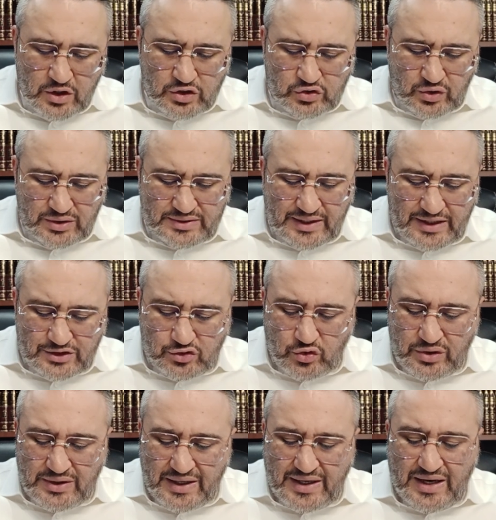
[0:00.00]
So he tells
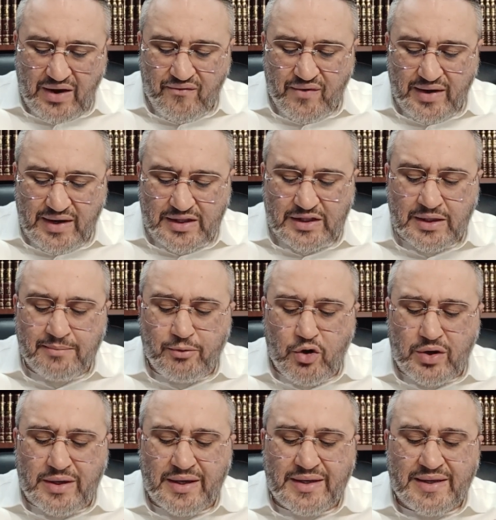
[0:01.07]
you, Yichaven et
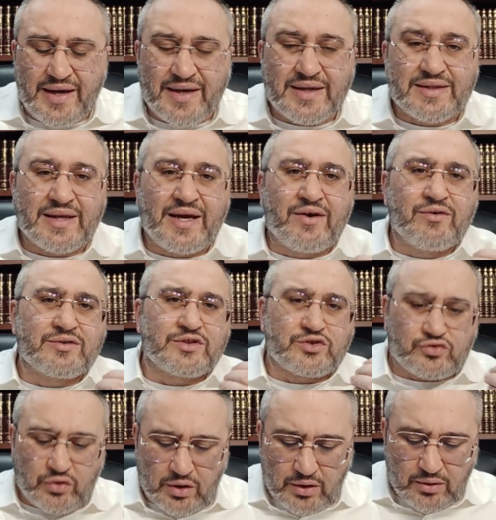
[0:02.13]
libo keneged Eretz
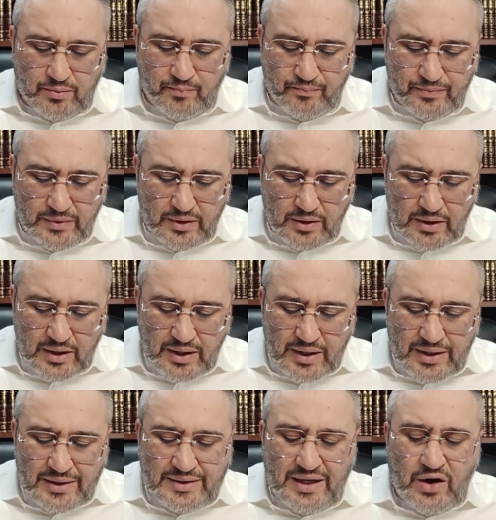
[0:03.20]
Yisrael.
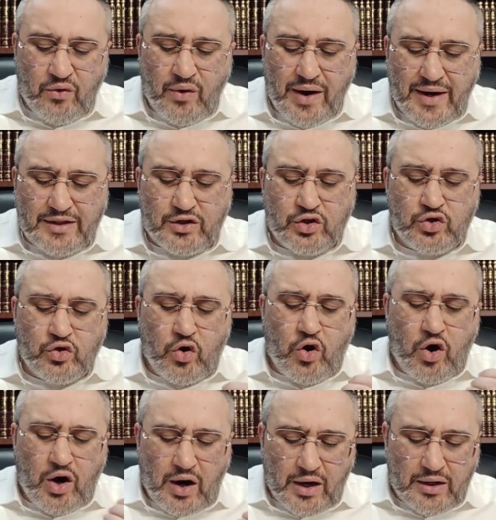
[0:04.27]
Direct
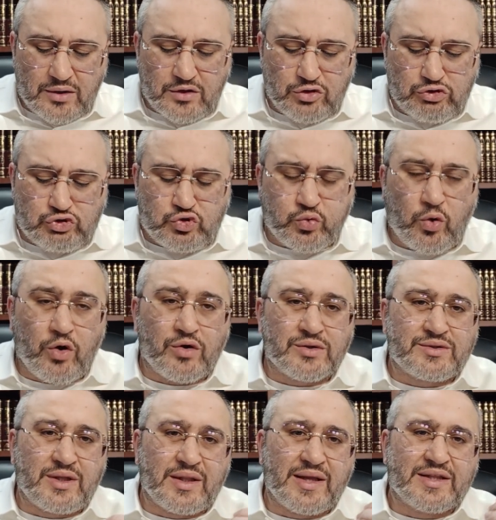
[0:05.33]
your heart
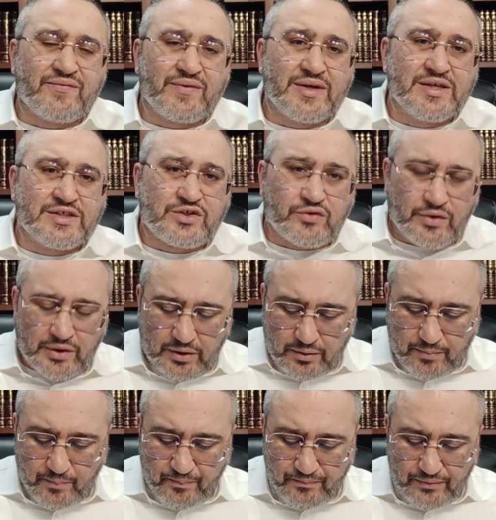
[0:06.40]
towards the land of
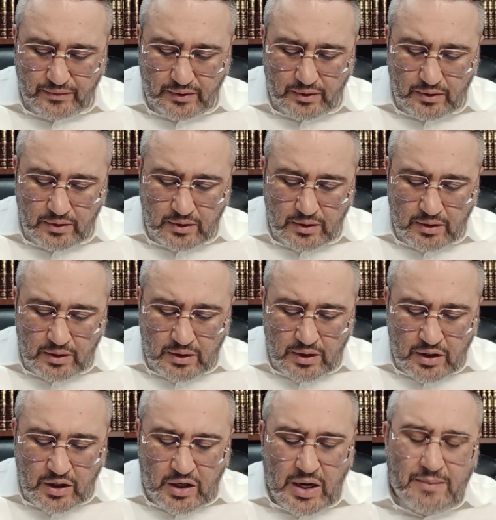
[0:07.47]
Israel.
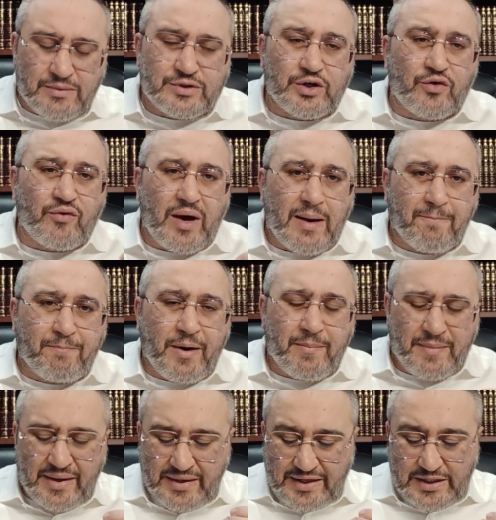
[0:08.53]
Comes the
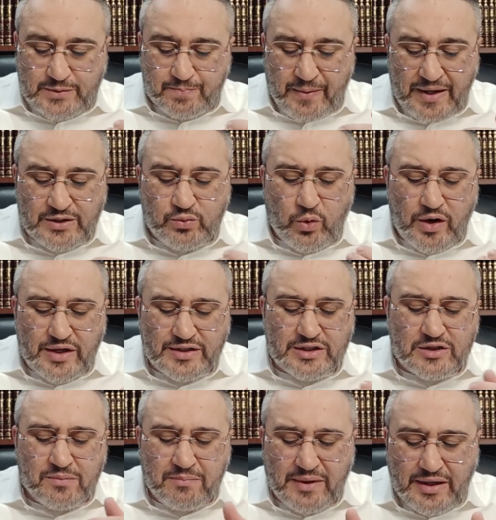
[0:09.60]
Rambam and he explains what
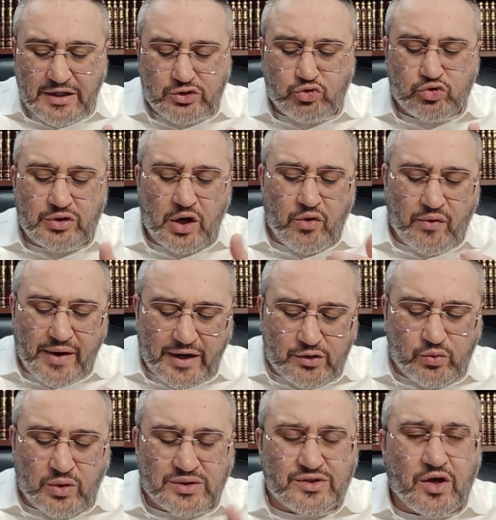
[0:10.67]
does it mean to
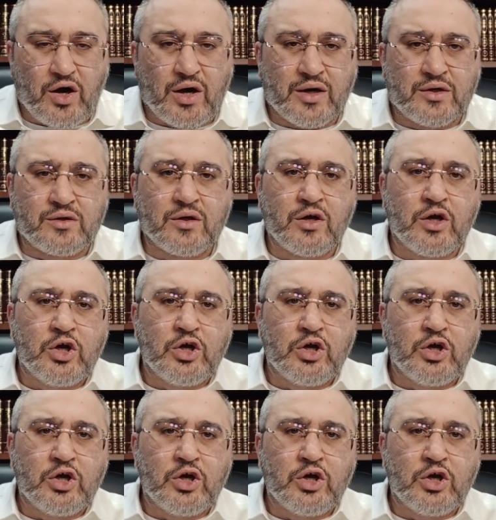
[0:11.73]
direct one's heart